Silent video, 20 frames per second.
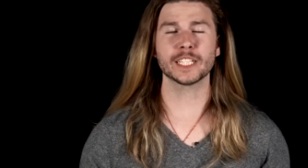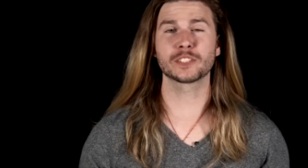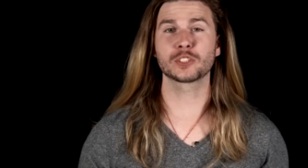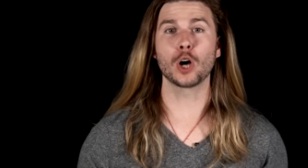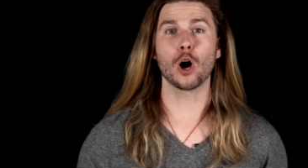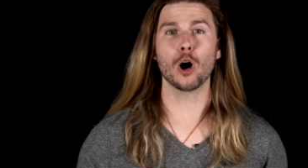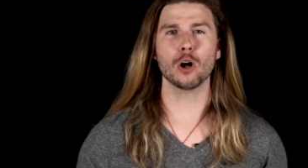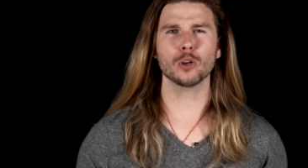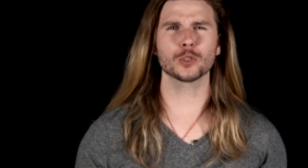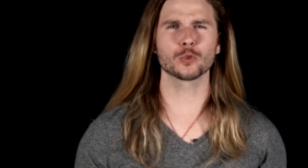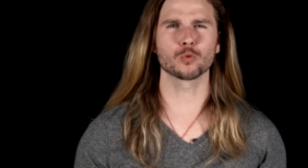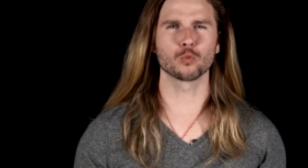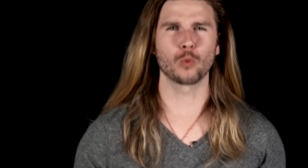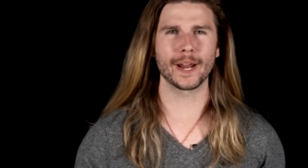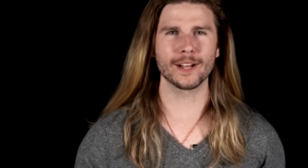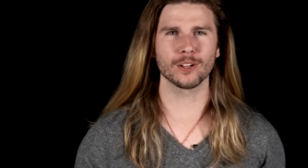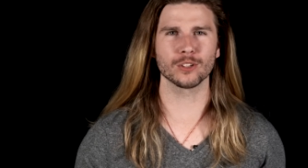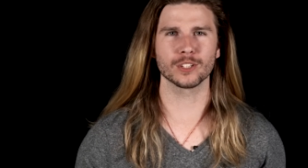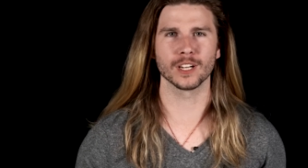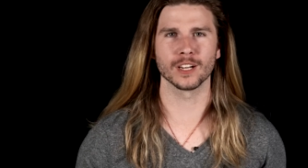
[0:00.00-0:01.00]
It's called a
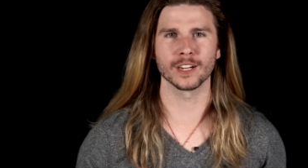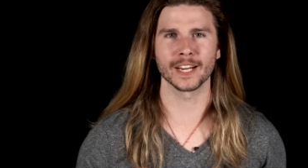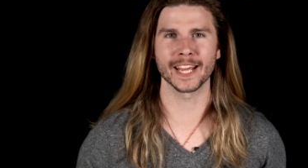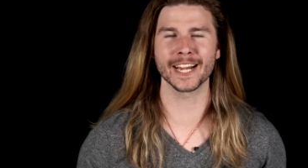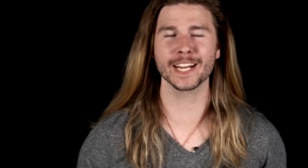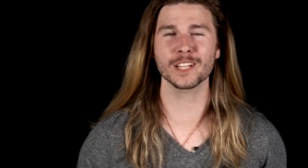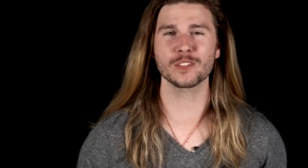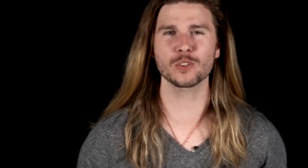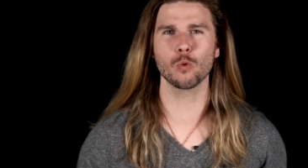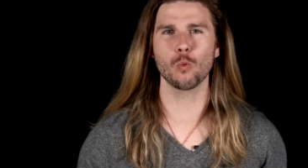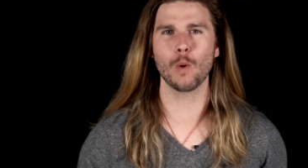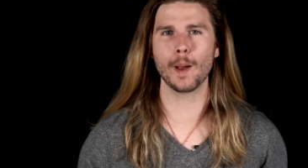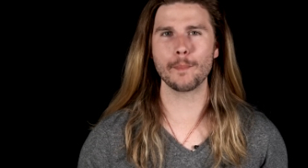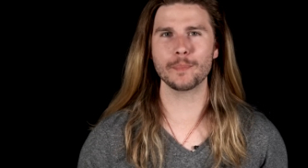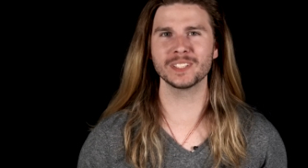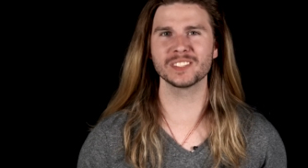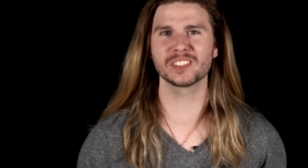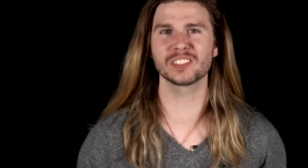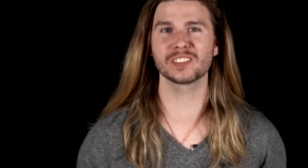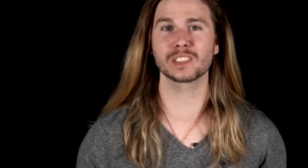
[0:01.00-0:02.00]
railgun, and it's a
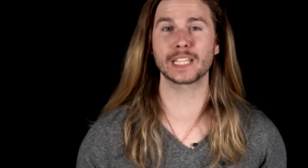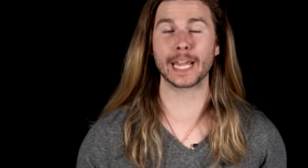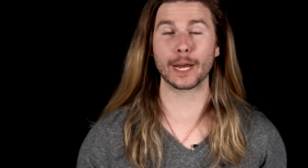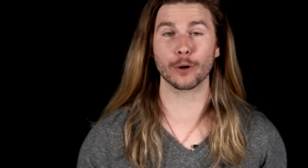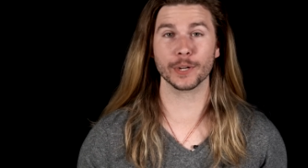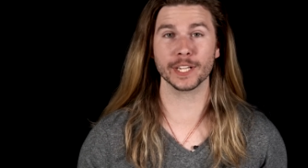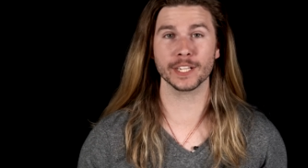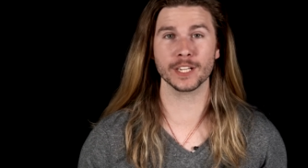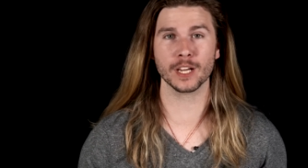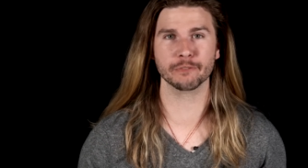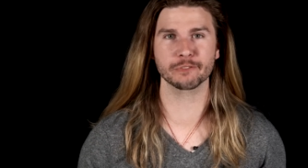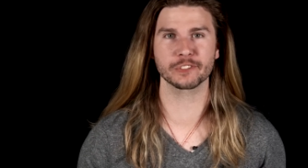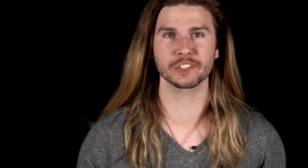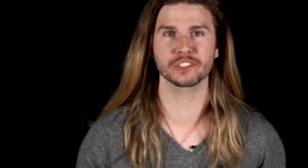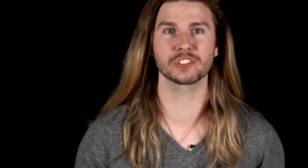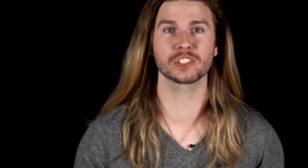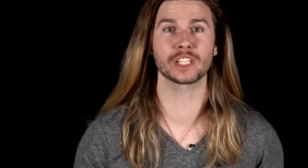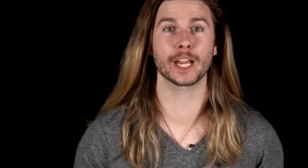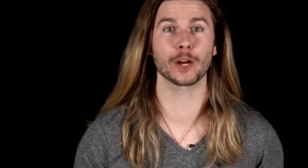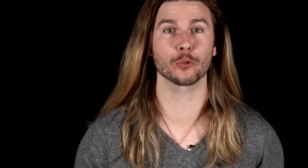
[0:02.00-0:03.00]
weapon scary enough to
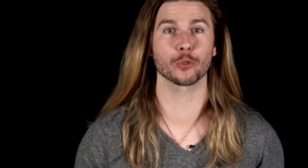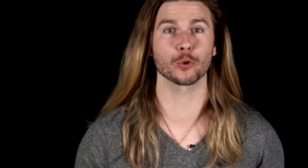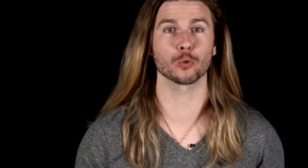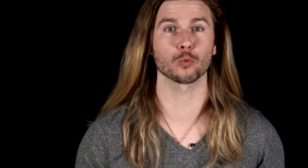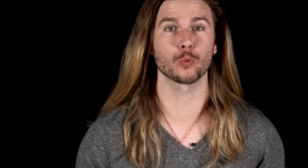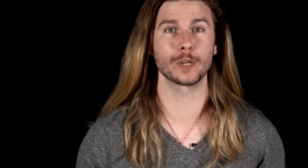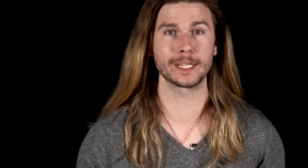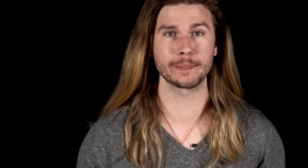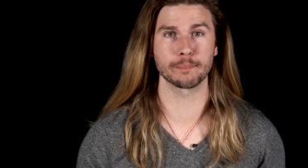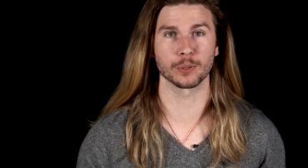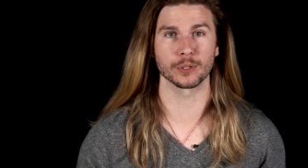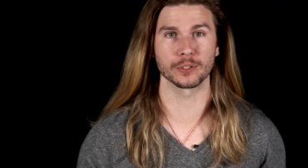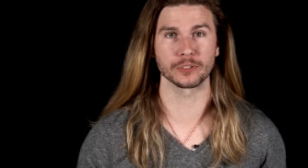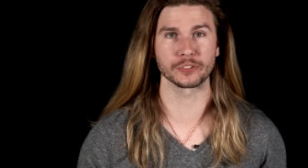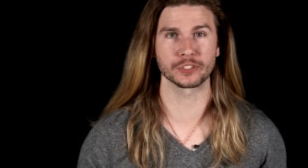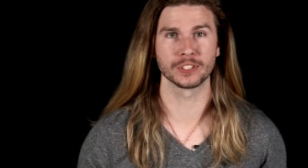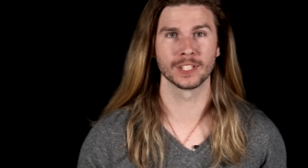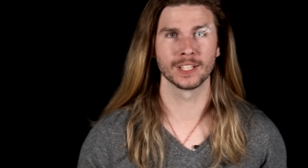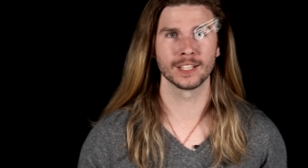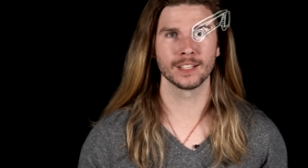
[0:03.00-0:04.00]
scare the
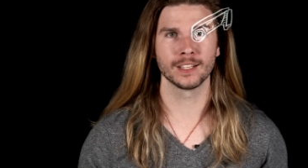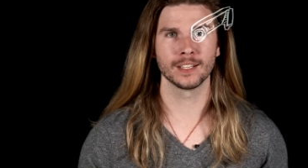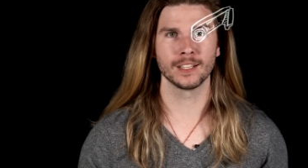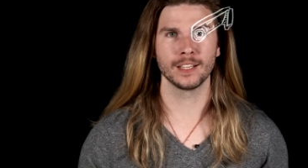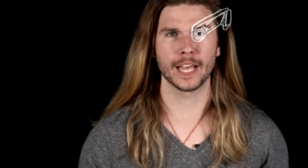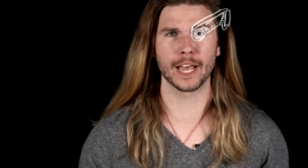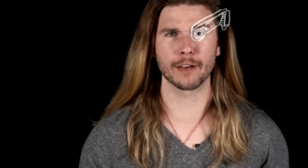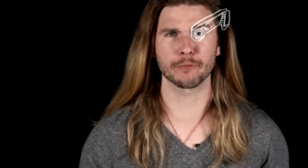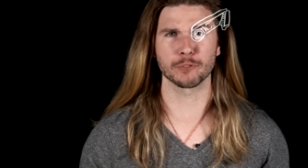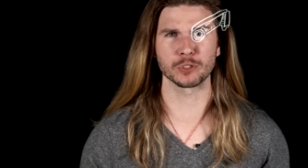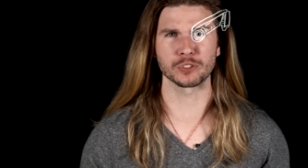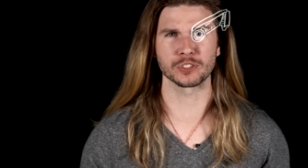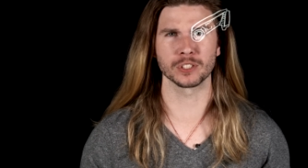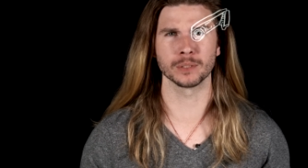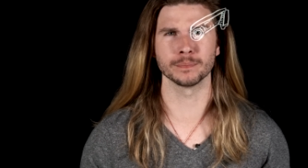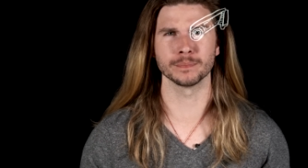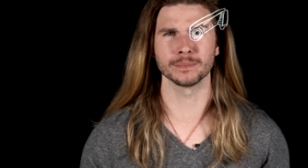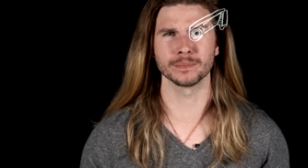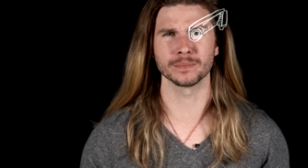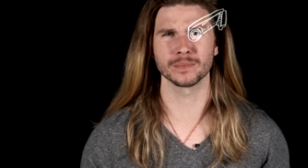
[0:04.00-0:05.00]
Reapers. After
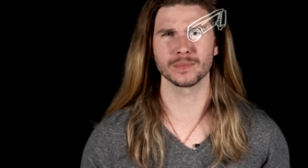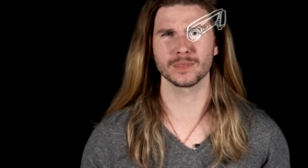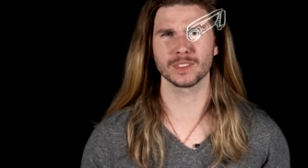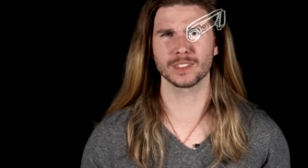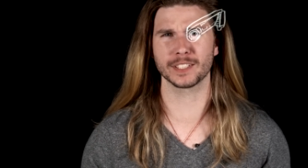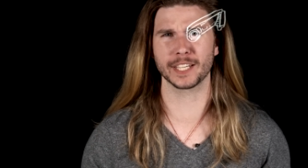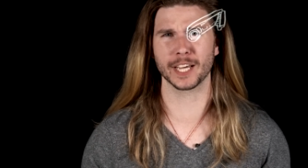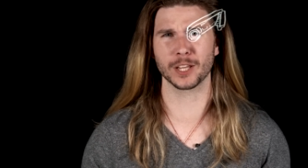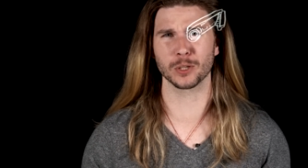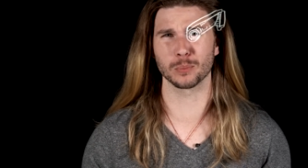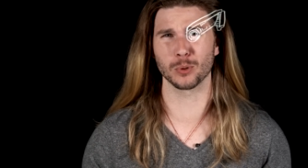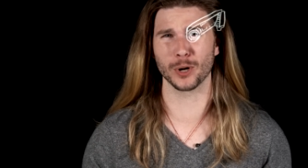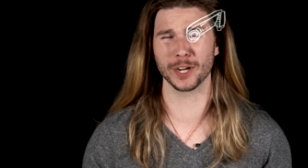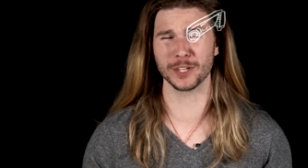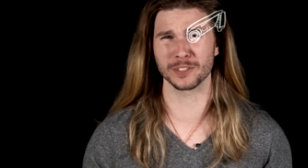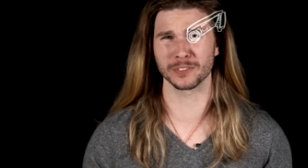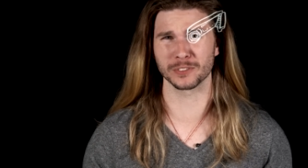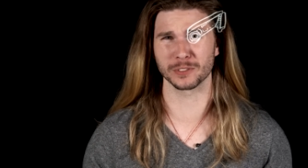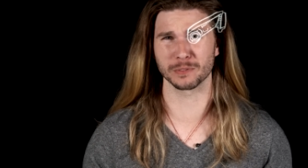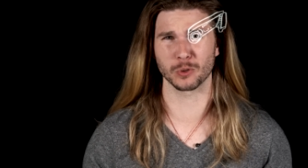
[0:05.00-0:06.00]
some
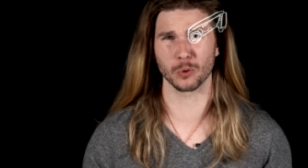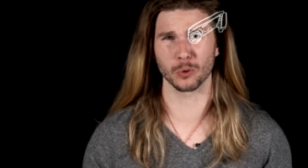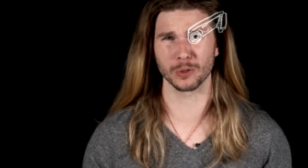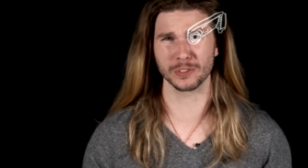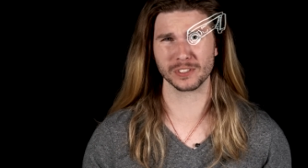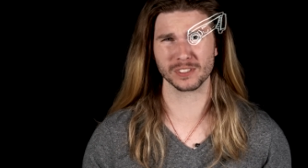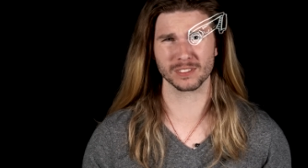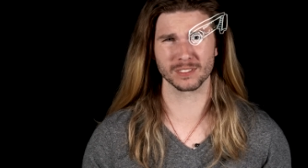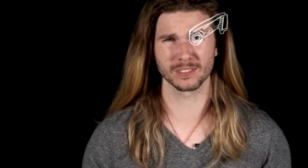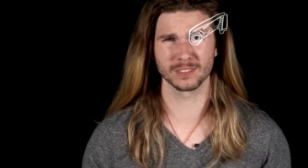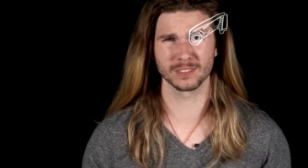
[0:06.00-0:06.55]
calibrations, of course.